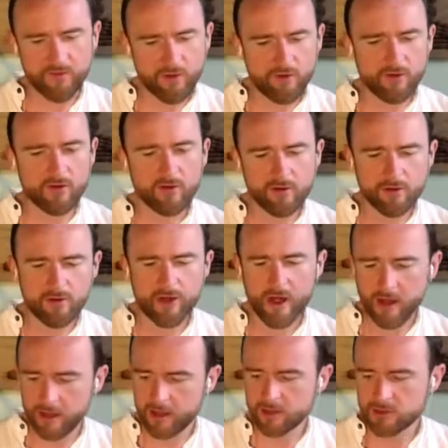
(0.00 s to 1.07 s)
for all
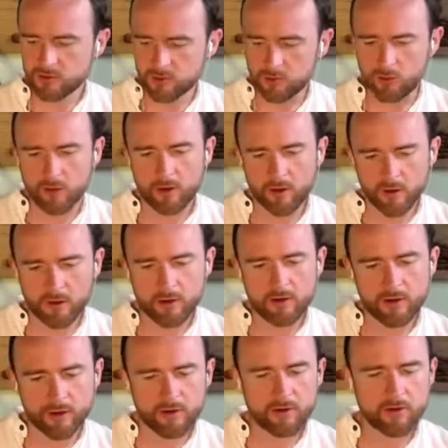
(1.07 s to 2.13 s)
that it's
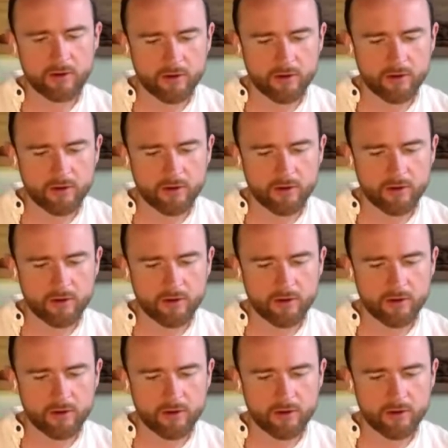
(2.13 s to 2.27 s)
worth.